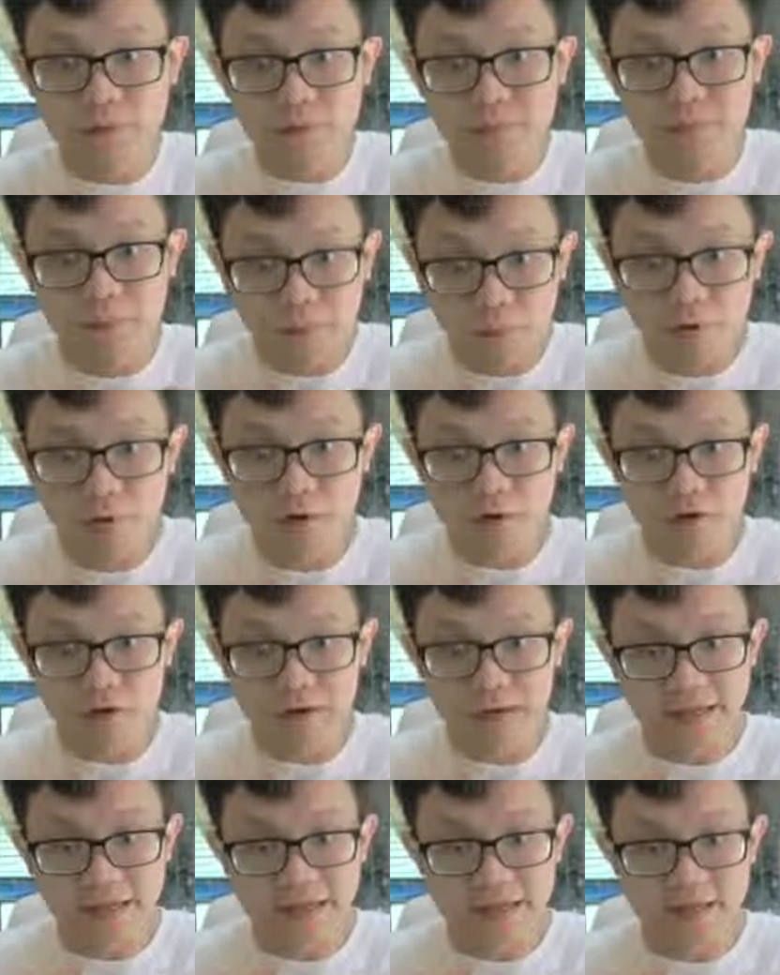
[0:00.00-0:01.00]
more or
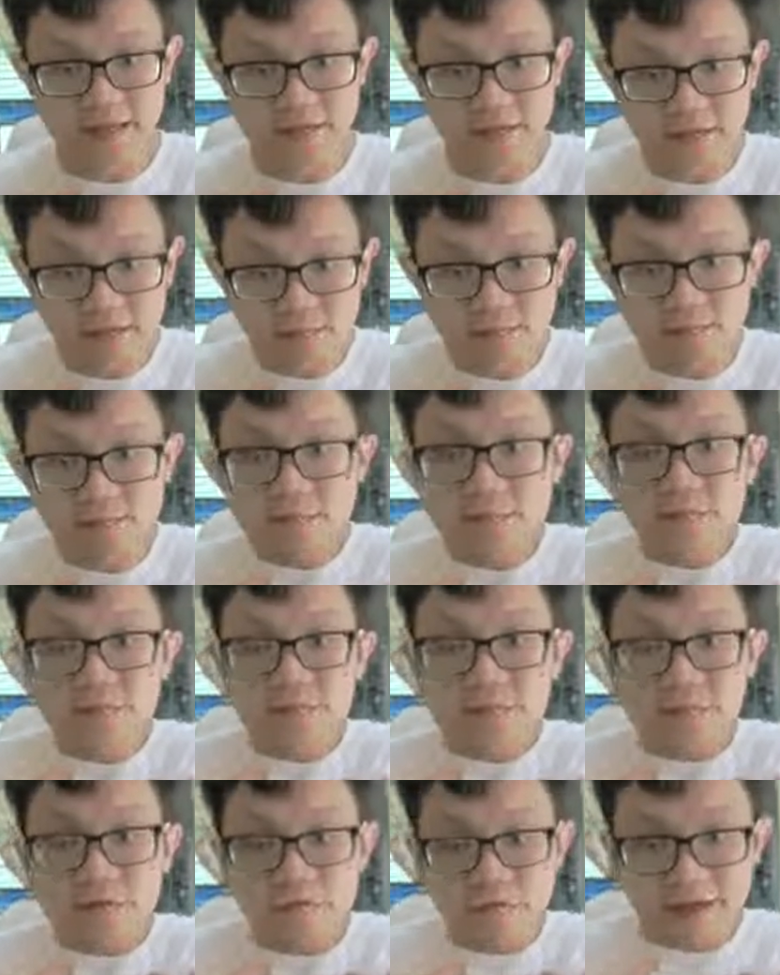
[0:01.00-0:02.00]
less
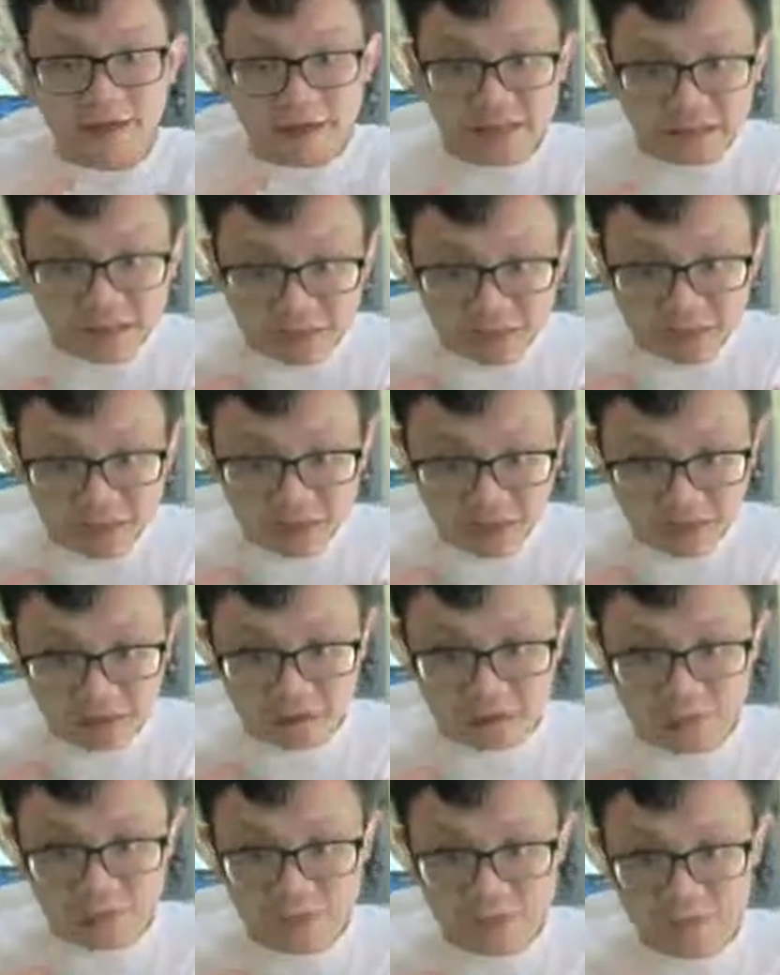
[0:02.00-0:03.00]
when I
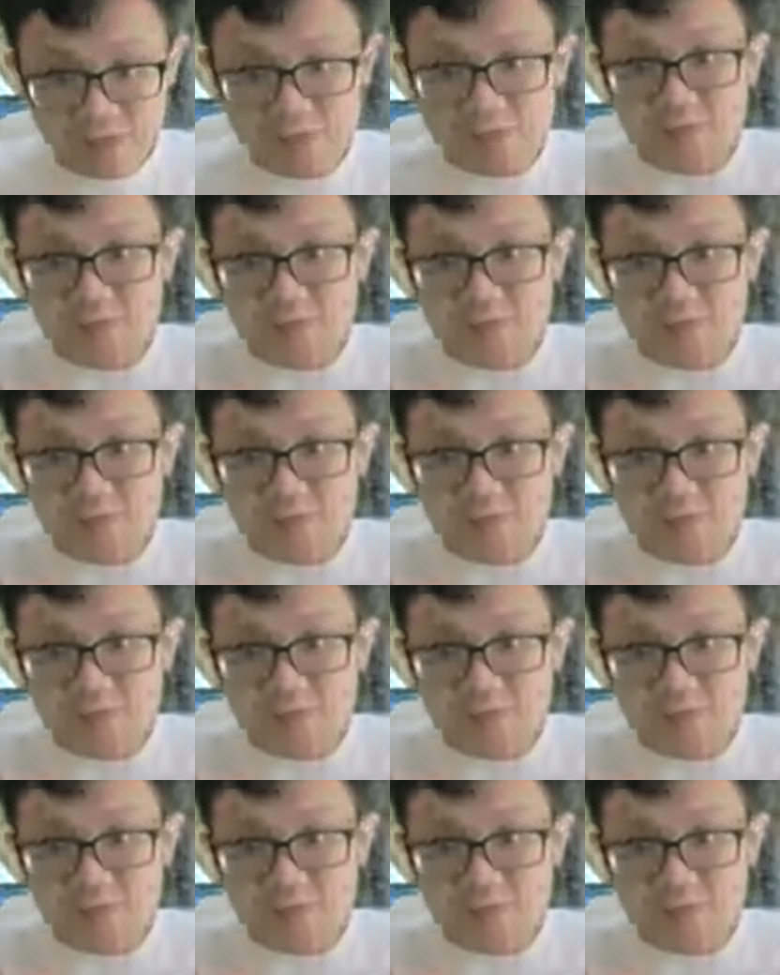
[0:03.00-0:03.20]
inhale